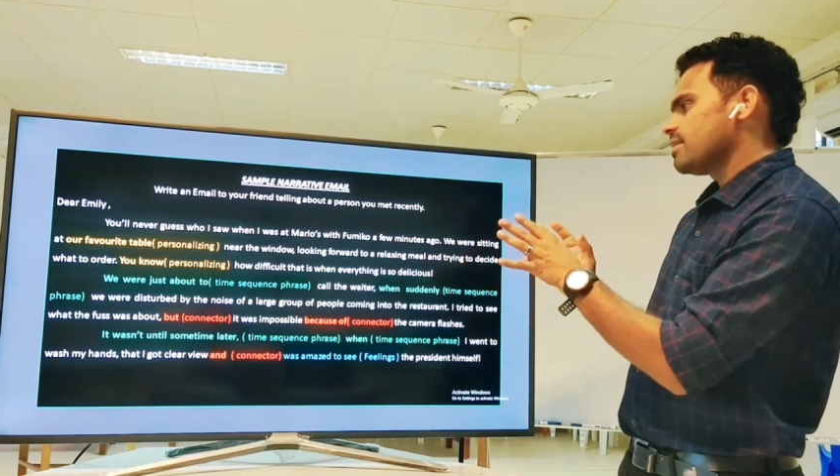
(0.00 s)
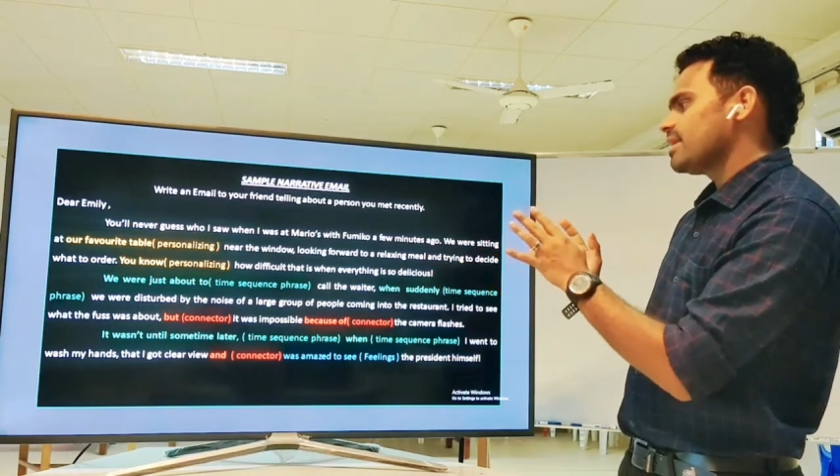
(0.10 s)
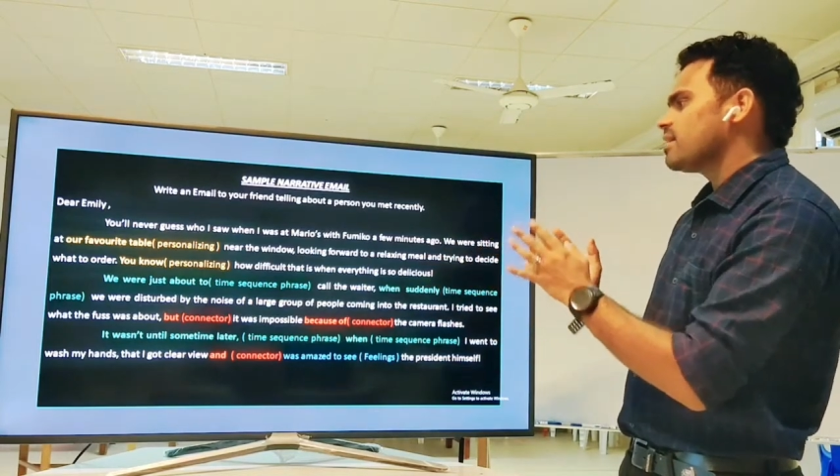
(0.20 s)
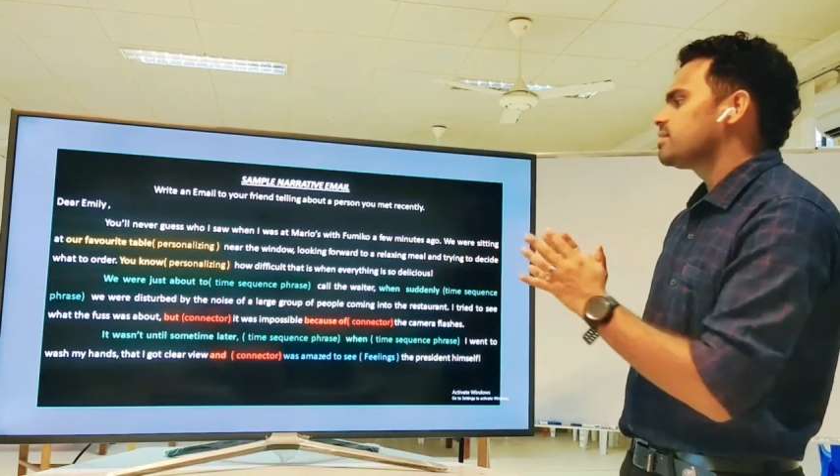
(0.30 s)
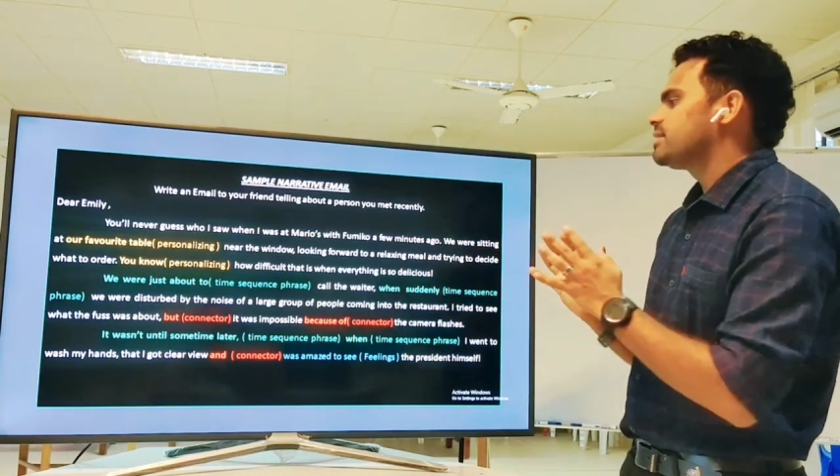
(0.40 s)

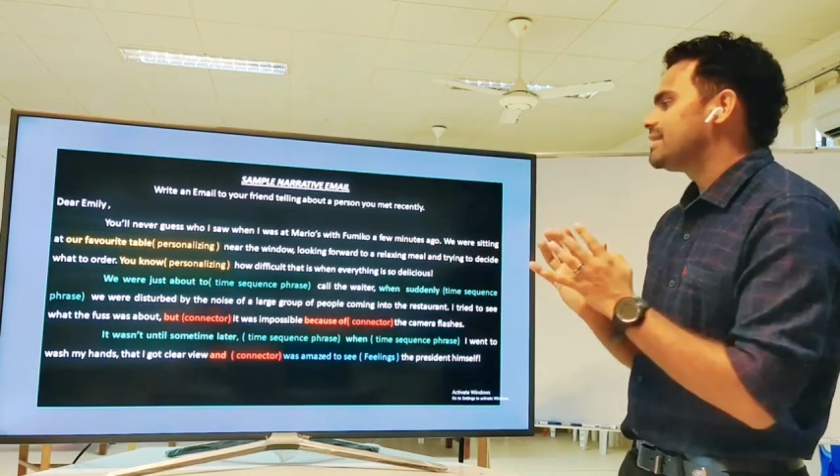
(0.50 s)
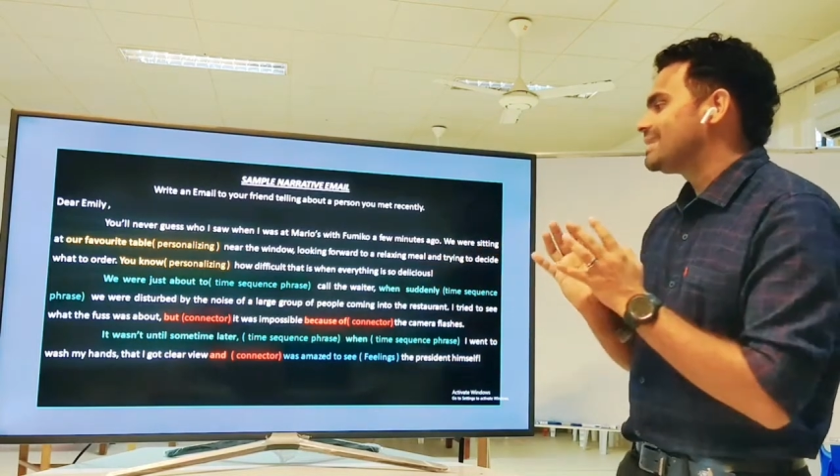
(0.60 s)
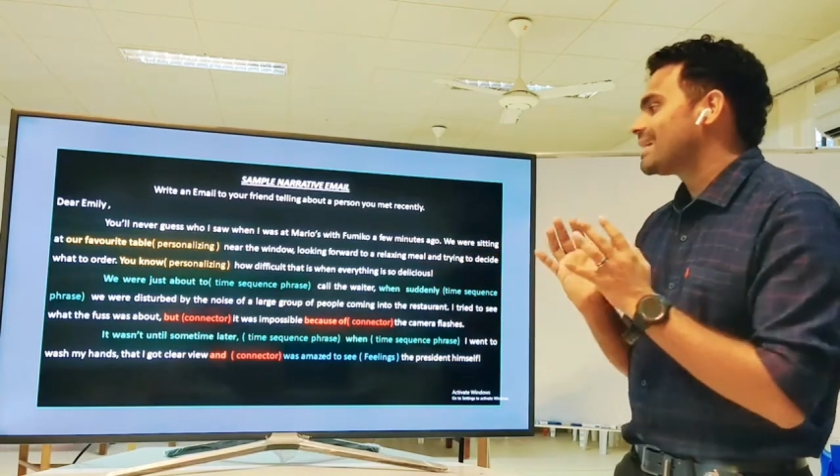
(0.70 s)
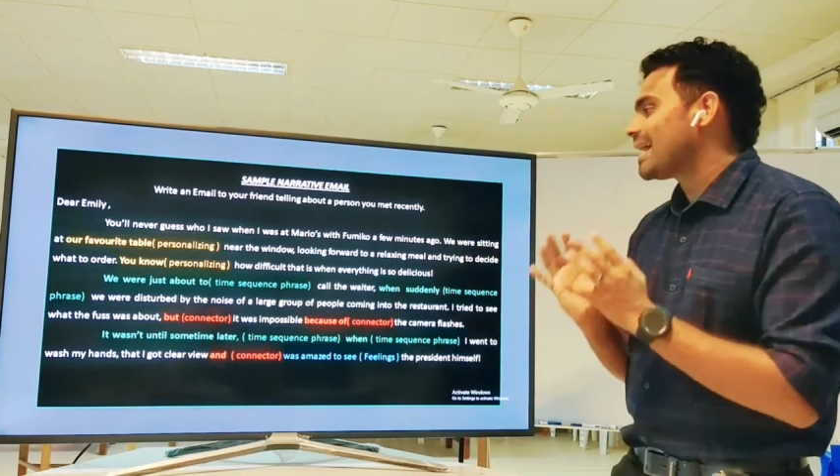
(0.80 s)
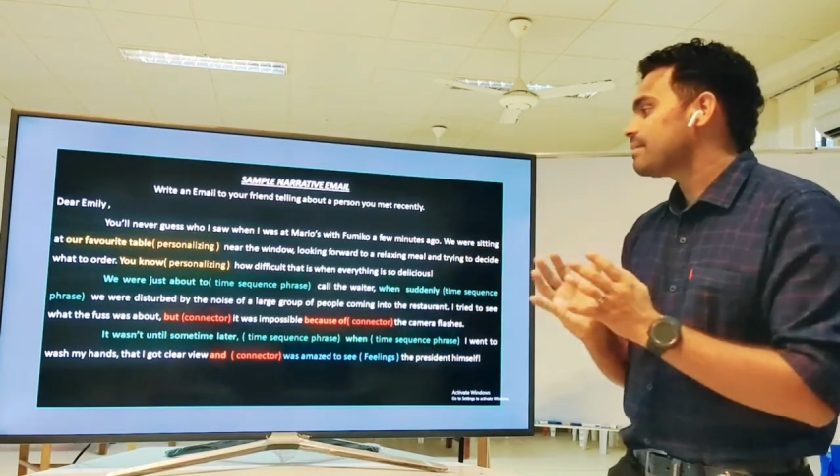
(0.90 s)
they
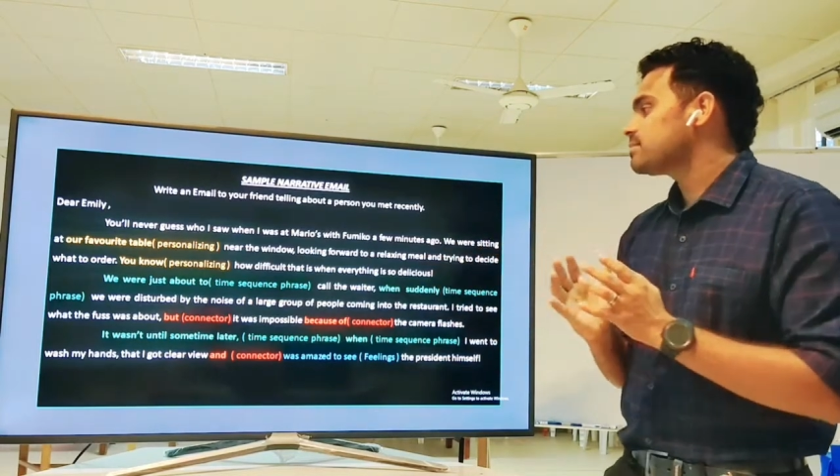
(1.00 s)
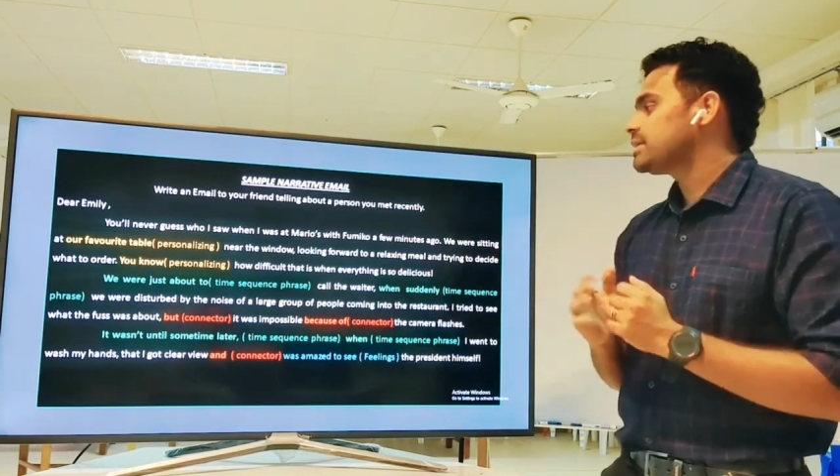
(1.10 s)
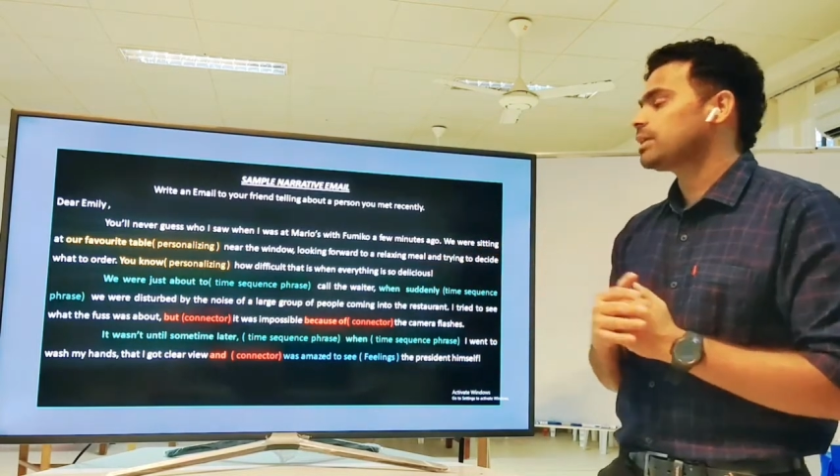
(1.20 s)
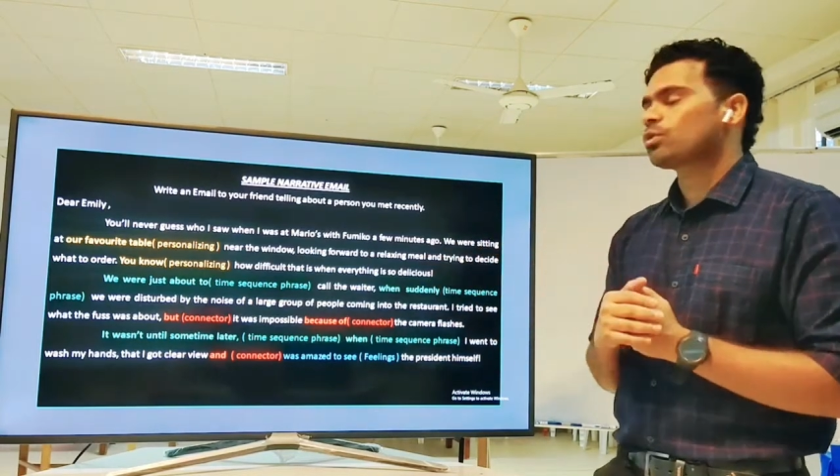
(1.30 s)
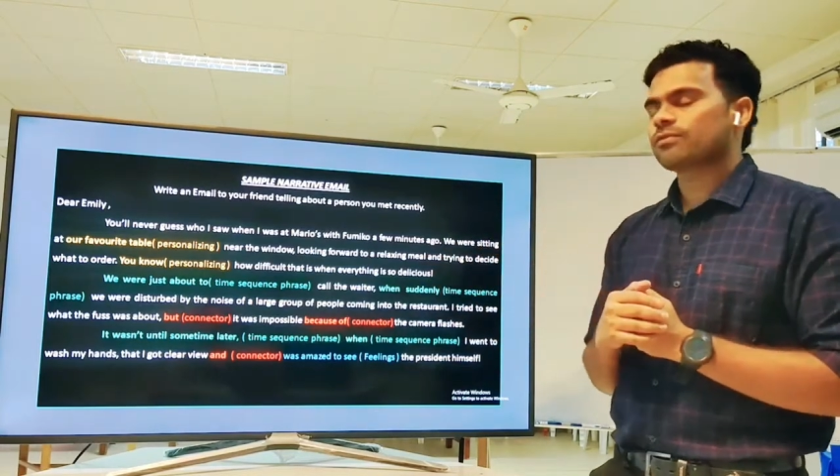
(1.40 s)
are time
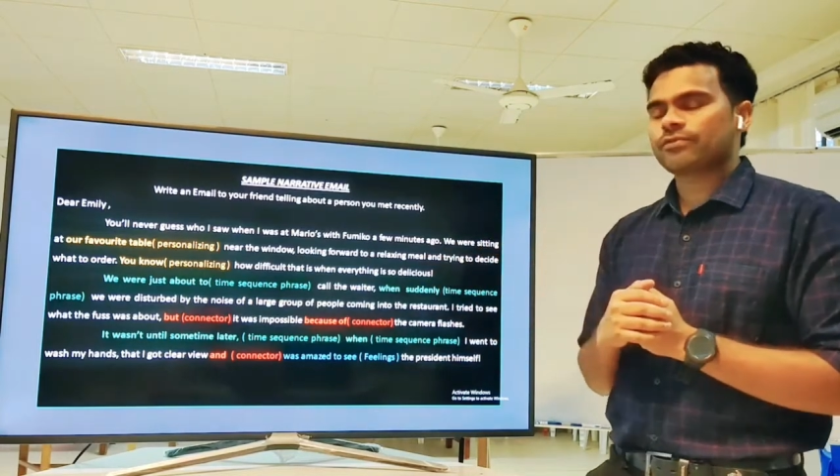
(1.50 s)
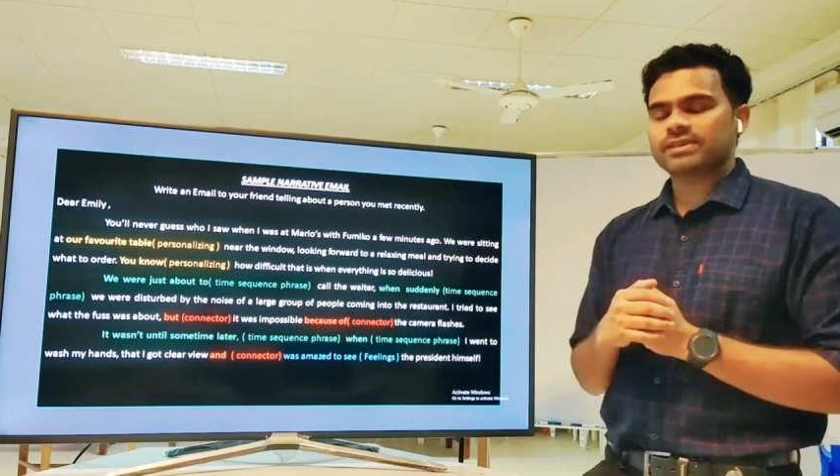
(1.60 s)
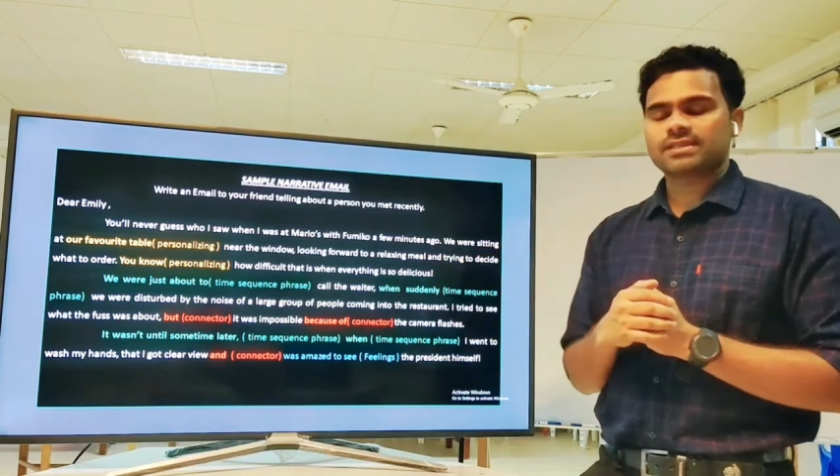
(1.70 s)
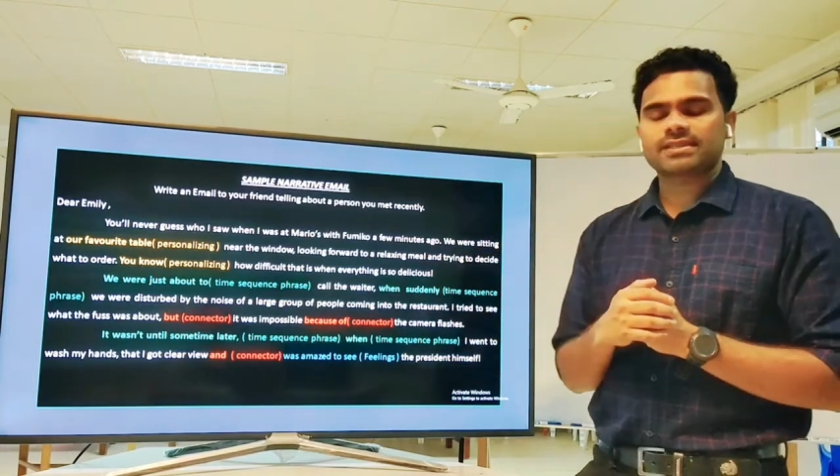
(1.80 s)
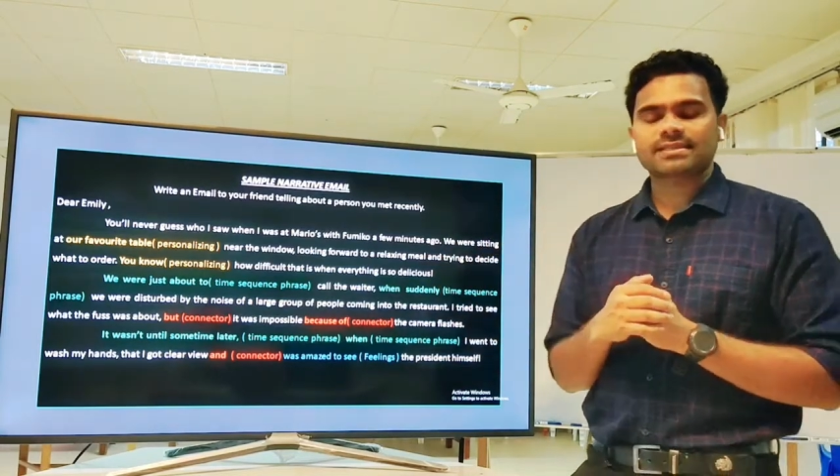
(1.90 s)
sequence phrases.